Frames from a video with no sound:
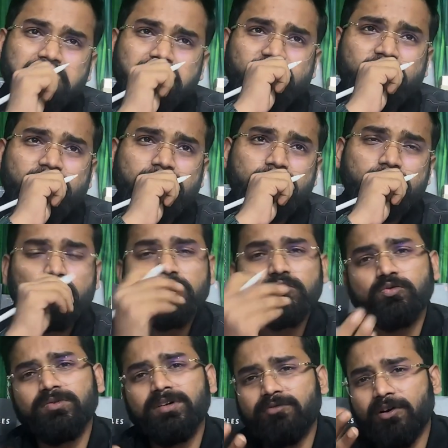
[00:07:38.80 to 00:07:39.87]
for
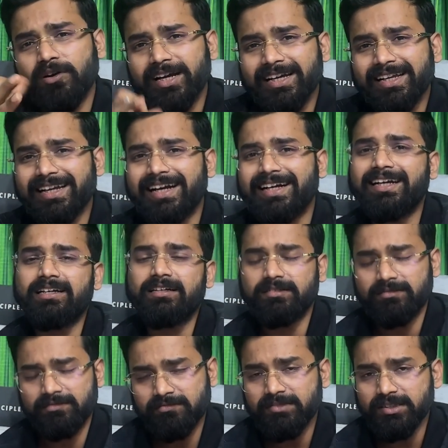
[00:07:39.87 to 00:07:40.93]
those who have already read it,
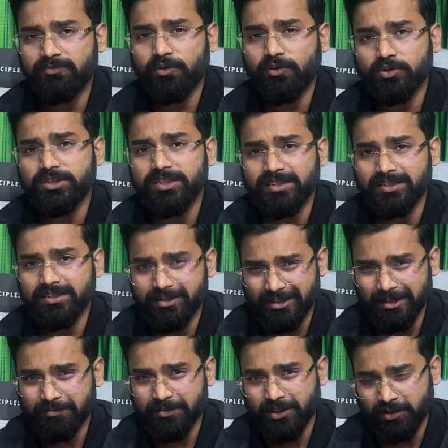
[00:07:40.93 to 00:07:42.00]
the photosynthesis
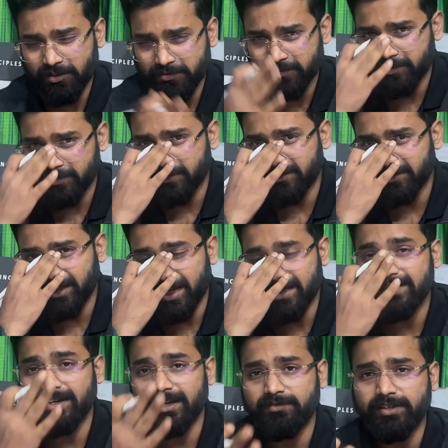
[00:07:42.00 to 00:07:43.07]
chapter of
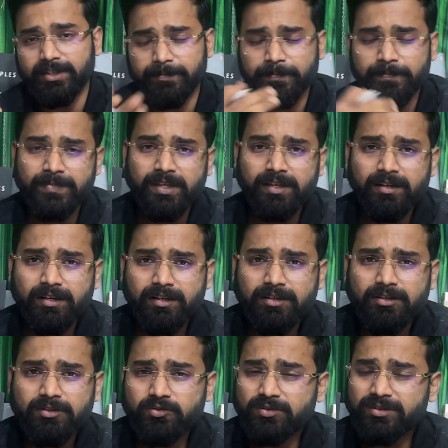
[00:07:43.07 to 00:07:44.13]
class 11.
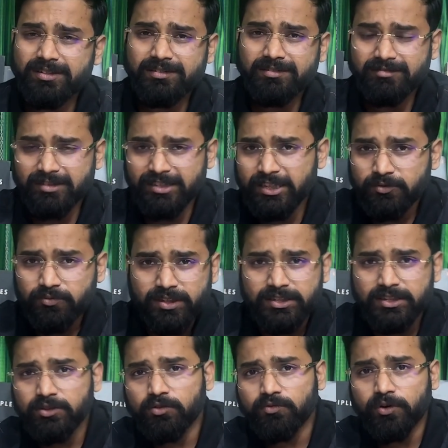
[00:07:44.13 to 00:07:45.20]
So this was
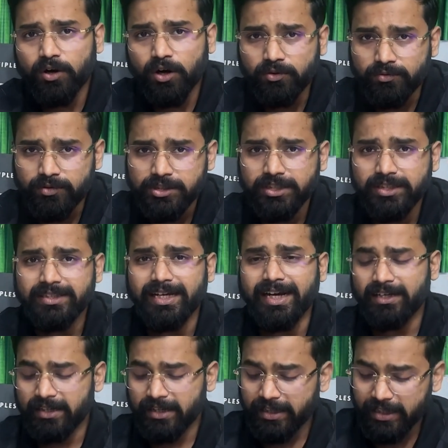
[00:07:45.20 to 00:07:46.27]
the overall question,
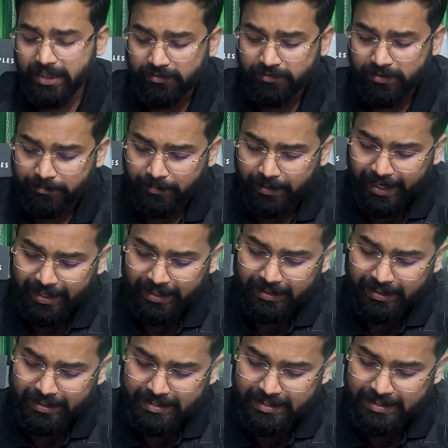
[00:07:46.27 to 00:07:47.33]
that if a plant
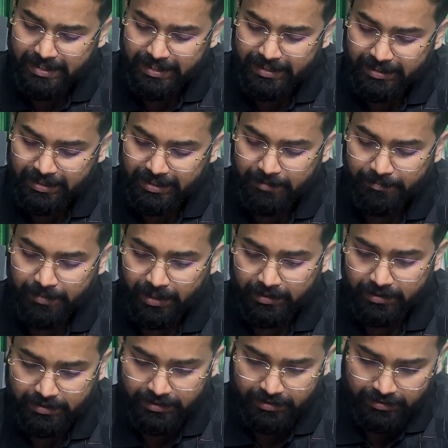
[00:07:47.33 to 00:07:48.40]
is C3
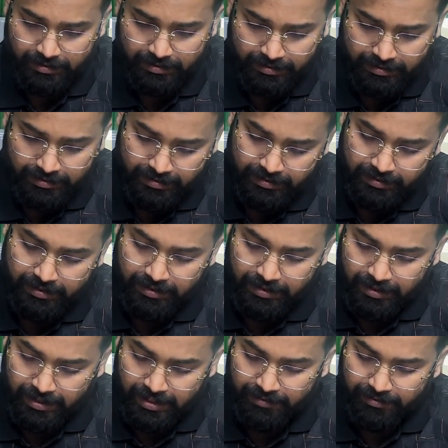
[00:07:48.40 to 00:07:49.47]
plant,
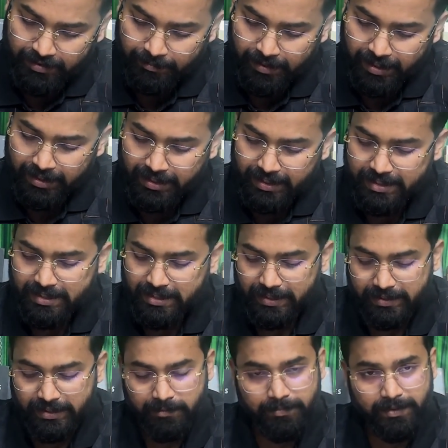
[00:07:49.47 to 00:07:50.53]
it
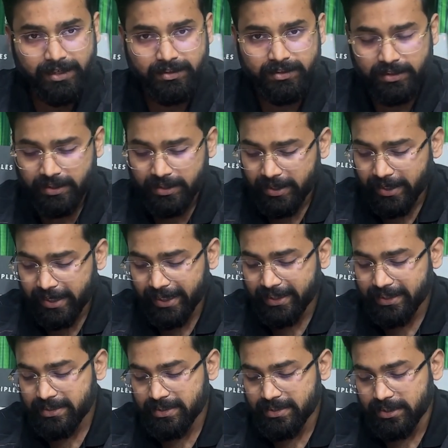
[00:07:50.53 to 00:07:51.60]

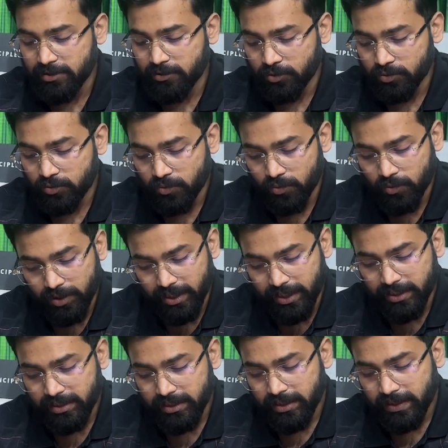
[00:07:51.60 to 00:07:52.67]
has CO2
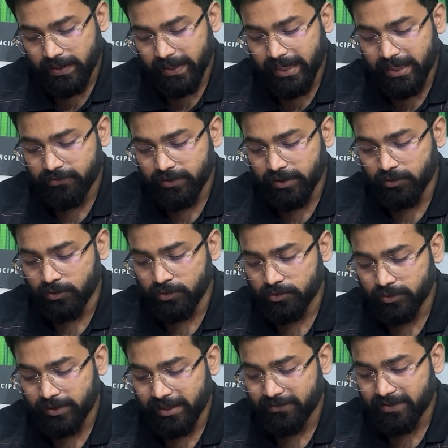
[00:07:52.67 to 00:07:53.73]
only, it will go
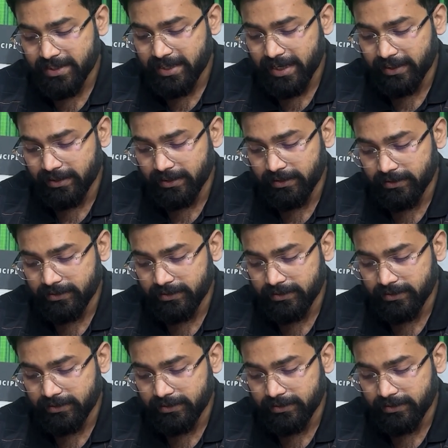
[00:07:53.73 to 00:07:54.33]
through Kelvin cycle.